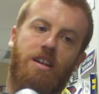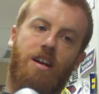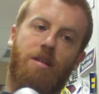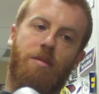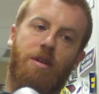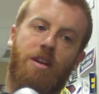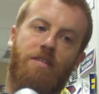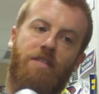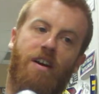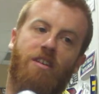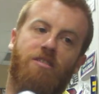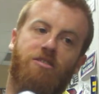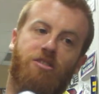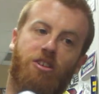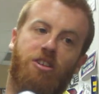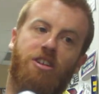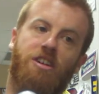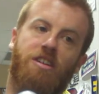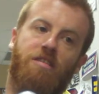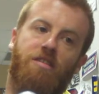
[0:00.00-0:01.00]
I mean, if I was
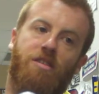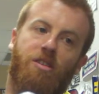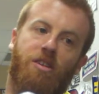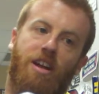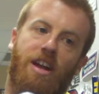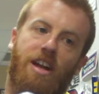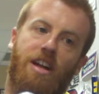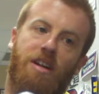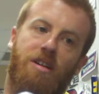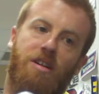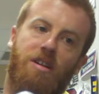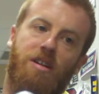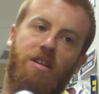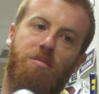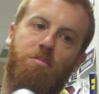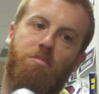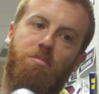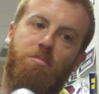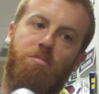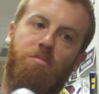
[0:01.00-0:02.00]
looking for like
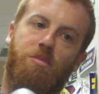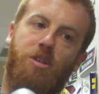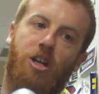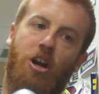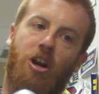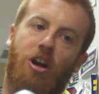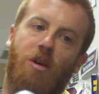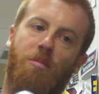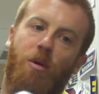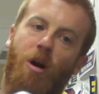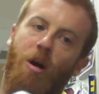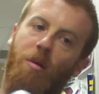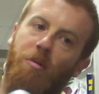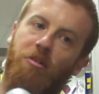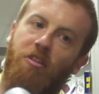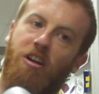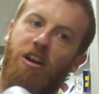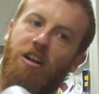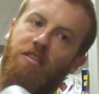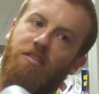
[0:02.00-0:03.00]
cherry
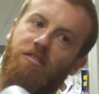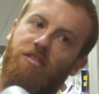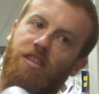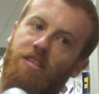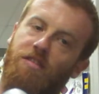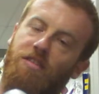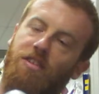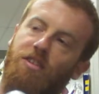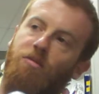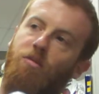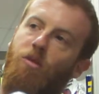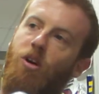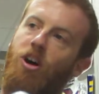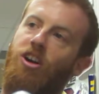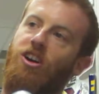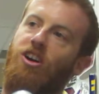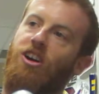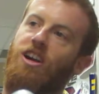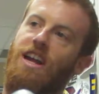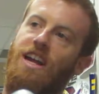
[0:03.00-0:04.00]
pomegranate flavored
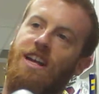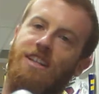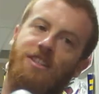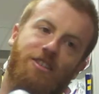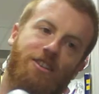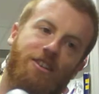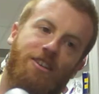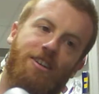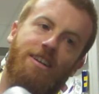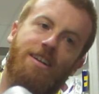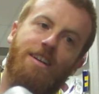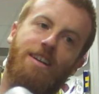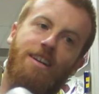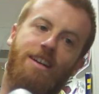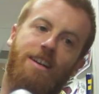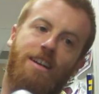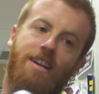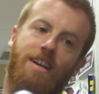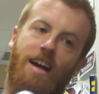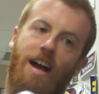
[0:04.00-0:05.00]
water enhancer,
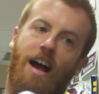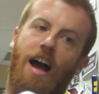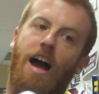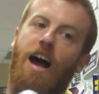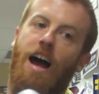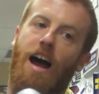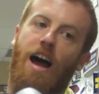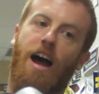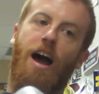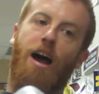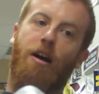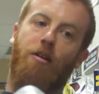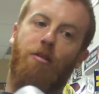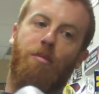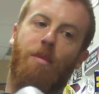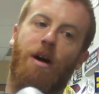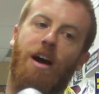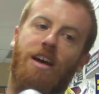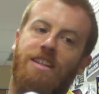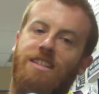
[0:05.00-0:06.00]
I would
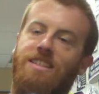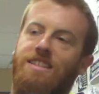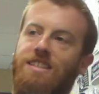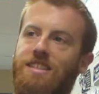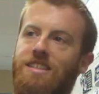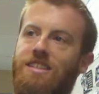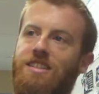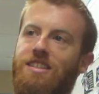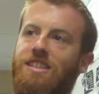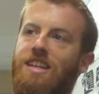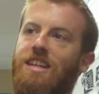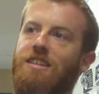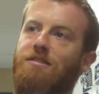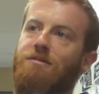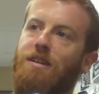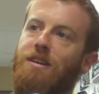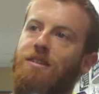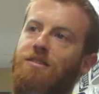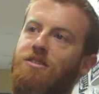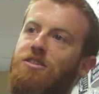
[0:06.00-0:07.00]
buy this just because that's
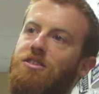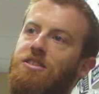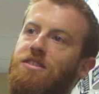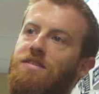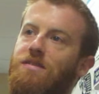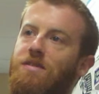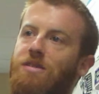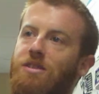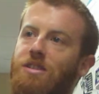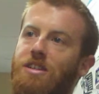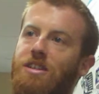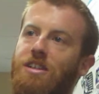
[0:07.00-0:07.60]
what I was looking for.